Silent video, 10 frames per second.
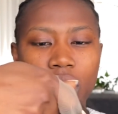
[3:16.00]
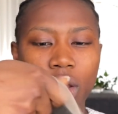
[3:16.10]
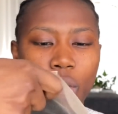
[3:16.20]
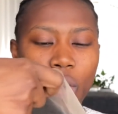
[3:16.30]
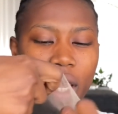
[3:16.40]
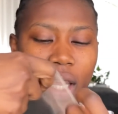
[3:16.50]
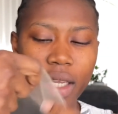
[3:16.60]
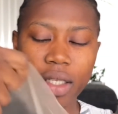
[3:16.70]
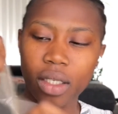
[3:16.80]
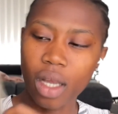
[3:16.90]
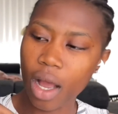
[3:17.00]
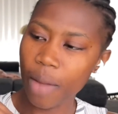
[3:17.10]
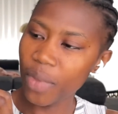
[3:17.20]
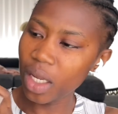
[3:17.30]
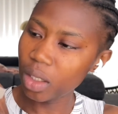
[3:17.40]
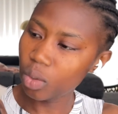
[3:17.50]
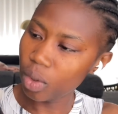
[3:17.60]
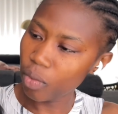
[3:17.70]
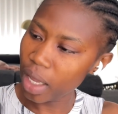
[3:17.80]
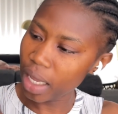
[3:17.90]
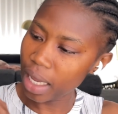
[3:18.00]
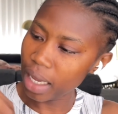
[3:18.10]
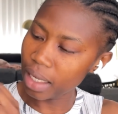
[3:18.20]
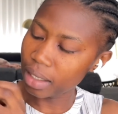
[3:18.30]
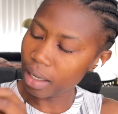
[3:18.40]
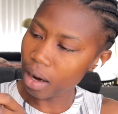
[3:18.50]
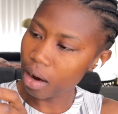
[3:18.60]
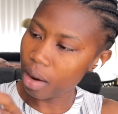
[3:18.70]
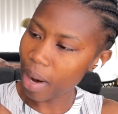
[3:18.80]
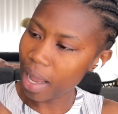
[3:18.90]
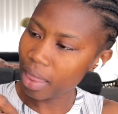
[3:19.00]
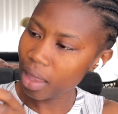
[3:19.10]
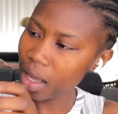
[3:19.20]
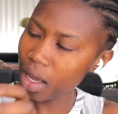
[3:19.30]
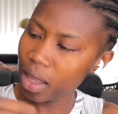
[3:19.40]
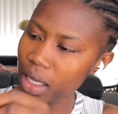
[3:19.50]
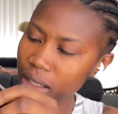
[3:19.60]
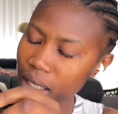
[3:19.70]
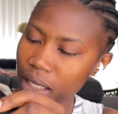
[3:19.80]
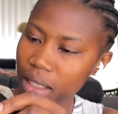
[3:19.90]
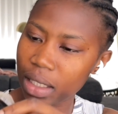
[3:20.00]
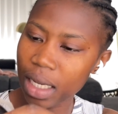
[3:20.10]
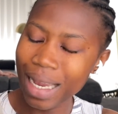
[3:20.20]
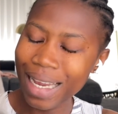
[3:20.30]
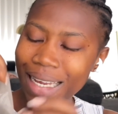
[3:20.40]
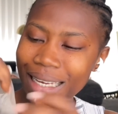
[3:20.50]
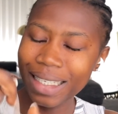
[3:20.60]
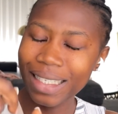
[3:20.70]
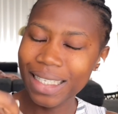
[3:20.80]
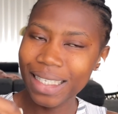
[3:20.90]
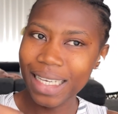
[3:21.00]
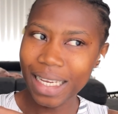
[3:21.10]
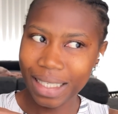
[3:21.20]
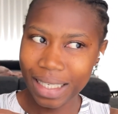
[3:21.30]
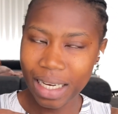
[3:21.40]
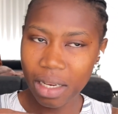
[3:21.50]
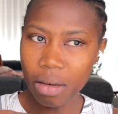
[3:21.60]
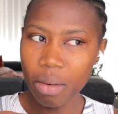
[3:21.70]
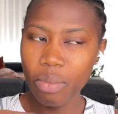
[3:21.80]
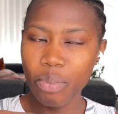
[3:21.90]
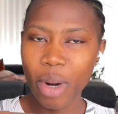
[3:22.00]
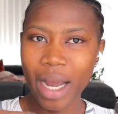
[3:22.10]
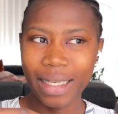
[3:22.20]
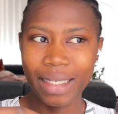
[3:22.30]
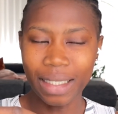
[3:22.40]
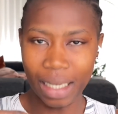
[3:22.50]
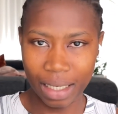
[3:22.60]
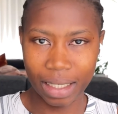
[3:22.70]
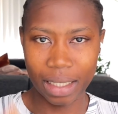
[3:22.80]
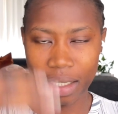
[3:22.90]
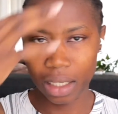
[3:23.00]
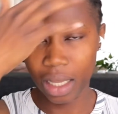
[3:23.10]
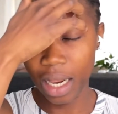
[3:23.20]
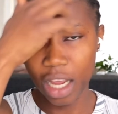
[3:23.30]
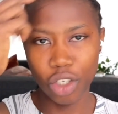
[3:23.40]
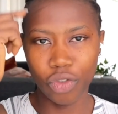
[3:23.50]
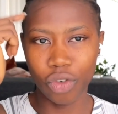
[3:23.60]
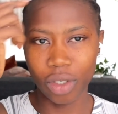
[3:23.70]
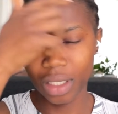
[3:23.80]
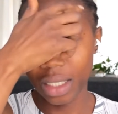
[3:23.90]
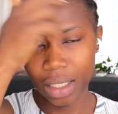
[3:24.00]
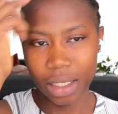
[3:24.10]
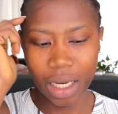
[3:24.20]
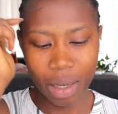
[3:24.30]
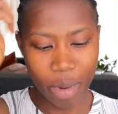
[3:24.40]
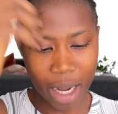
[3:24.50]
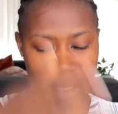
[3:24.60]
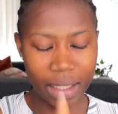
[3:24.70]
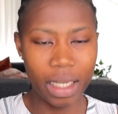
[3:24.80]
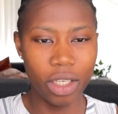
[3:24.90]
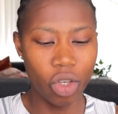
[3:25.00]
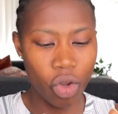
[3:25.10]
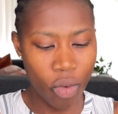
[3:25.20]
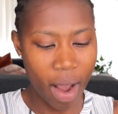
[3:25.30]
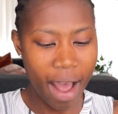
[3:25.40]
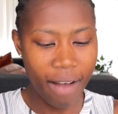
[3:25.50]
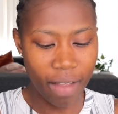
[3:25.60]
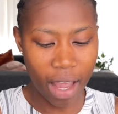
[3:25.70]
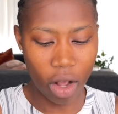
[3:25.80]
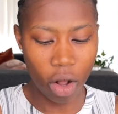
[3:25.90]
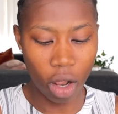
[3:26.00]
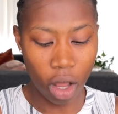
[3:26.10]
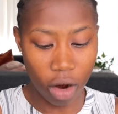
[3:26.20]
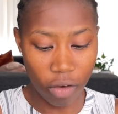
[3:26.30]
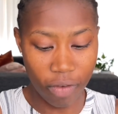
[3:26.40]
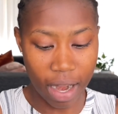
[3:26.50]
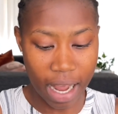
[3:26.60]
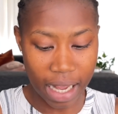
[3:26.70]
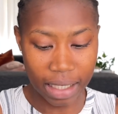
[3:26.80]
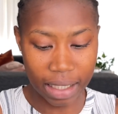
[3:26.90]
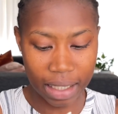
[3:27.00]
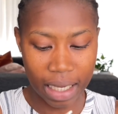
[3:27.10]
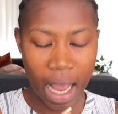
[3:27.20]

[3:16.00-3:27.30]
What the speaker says: the wig is this wig is I think this is 13 by 6. The lace fronts 13 by 6. So you have like a lot of lace